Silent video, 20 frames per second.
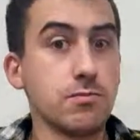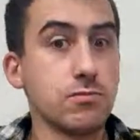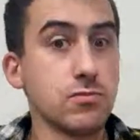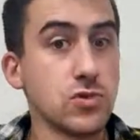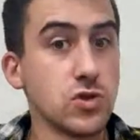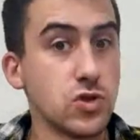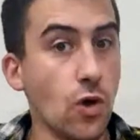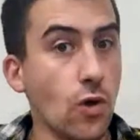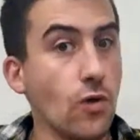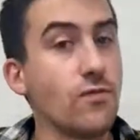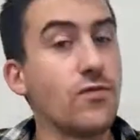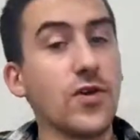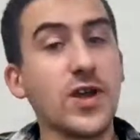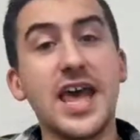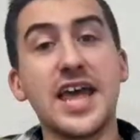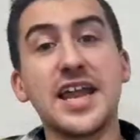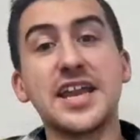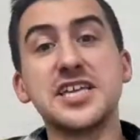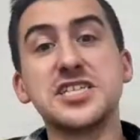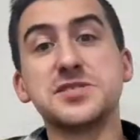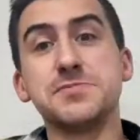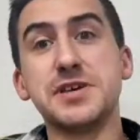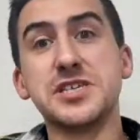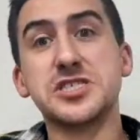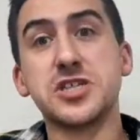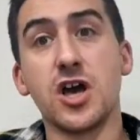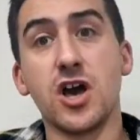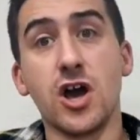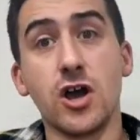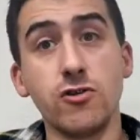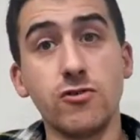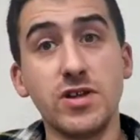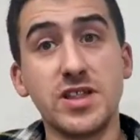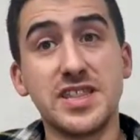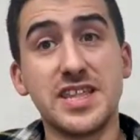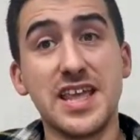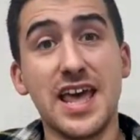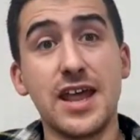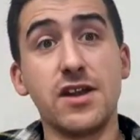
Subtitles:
Don't forget he's missed 110